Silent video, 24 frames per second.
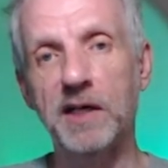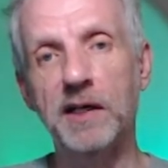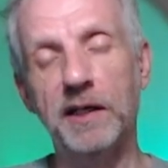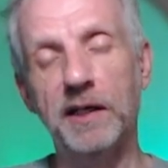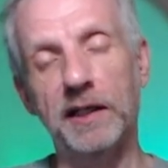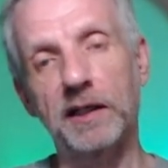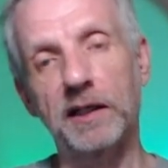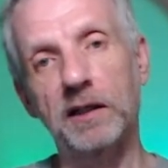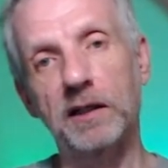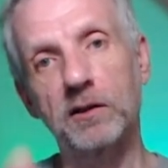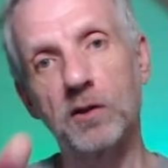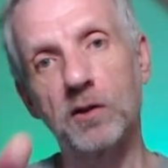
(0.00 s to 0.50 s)

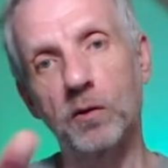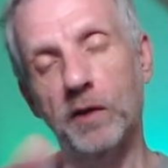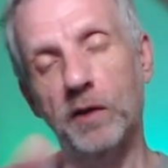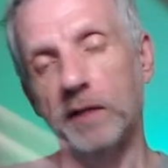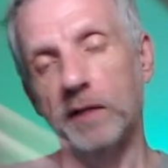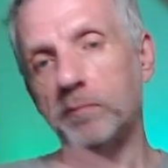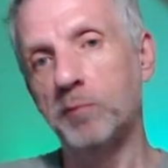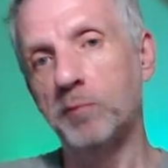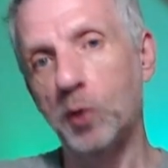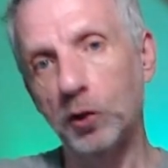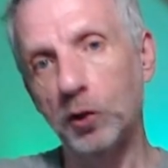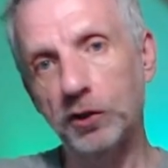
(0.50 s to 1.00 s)
it'll go
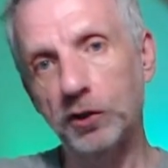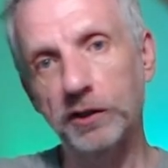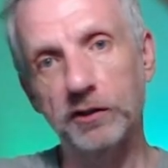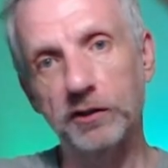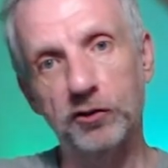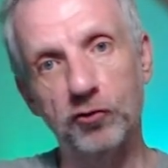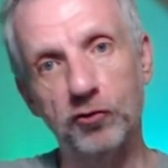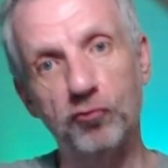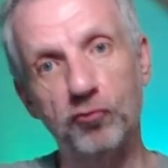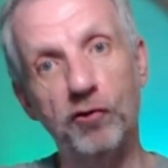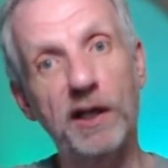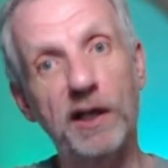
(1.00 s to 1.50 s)
and push it
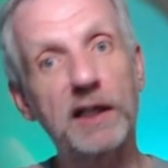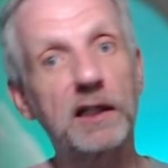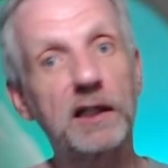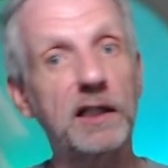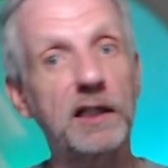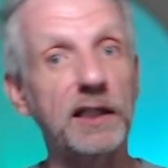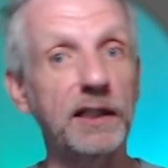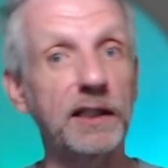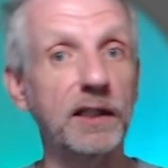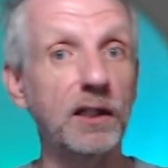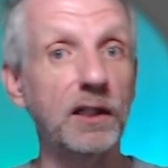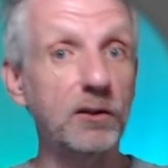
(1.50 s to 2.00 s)

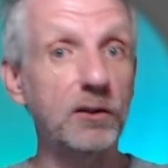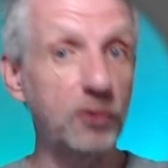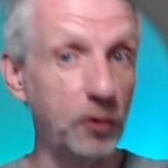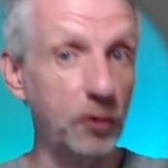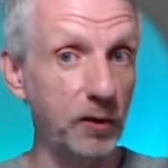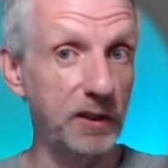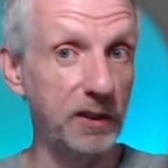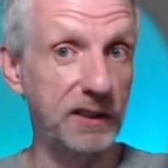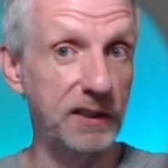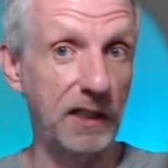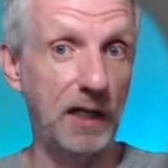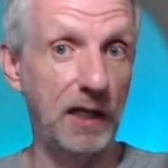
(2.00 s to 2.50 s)
directly to
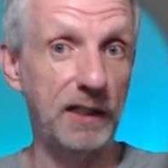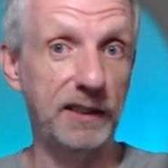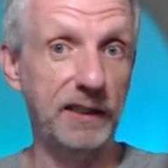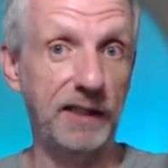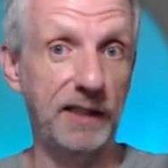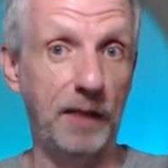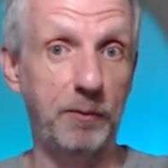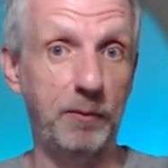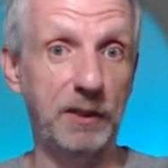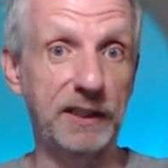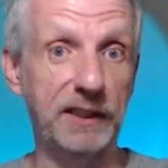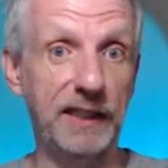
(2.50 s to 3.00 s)
the target
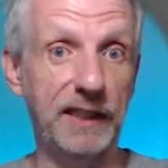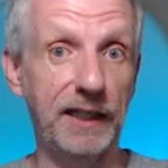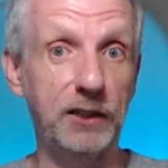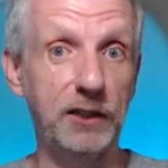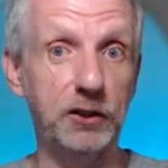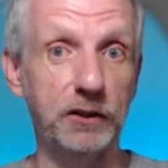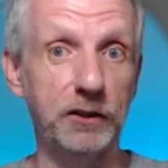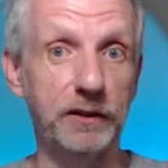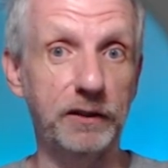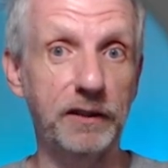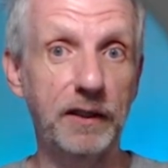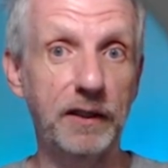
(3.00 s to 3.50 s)

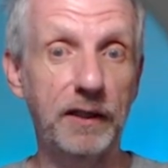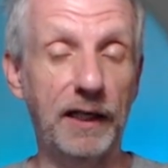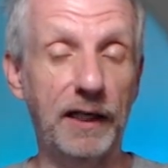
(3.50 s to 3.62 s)
application,